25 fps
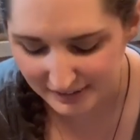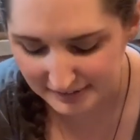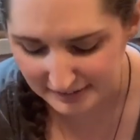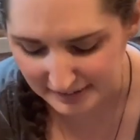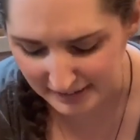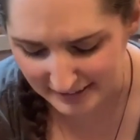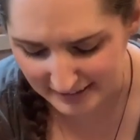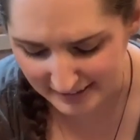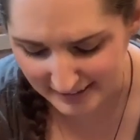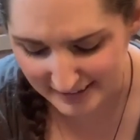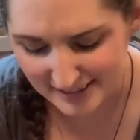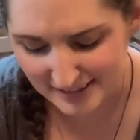
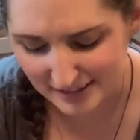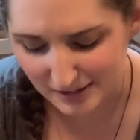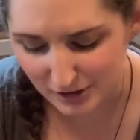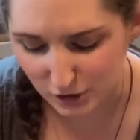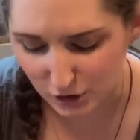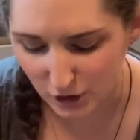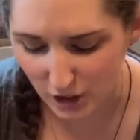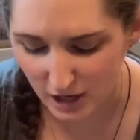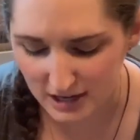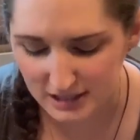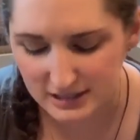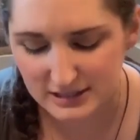getting
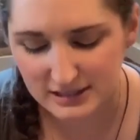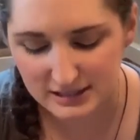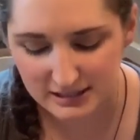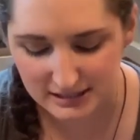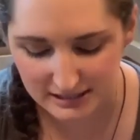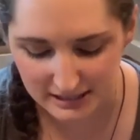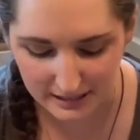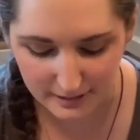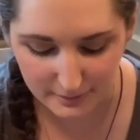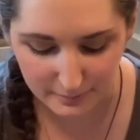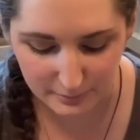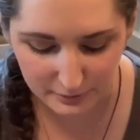lots of
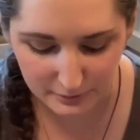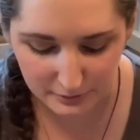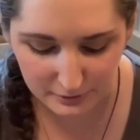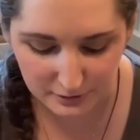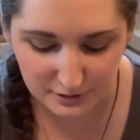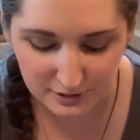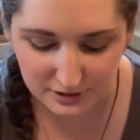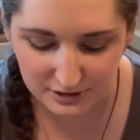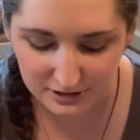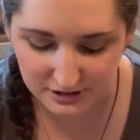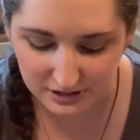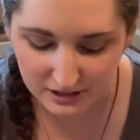
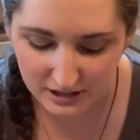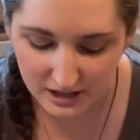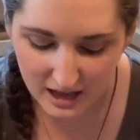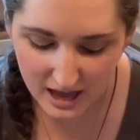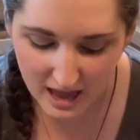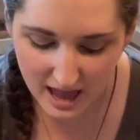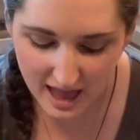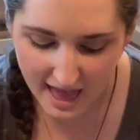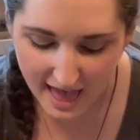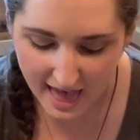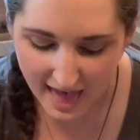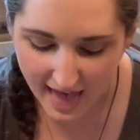samples,
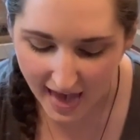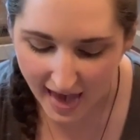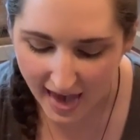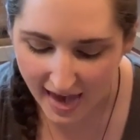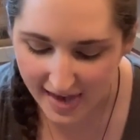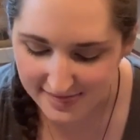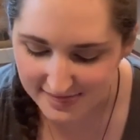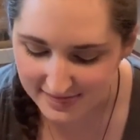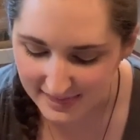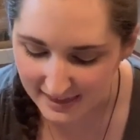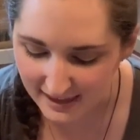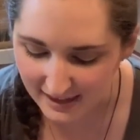
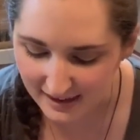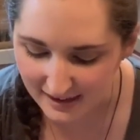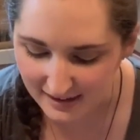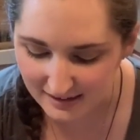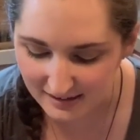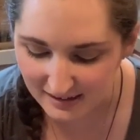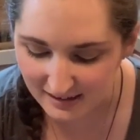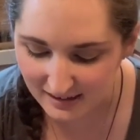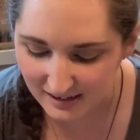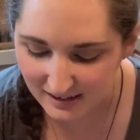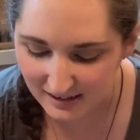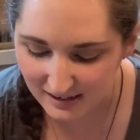and
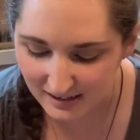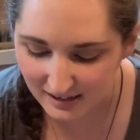then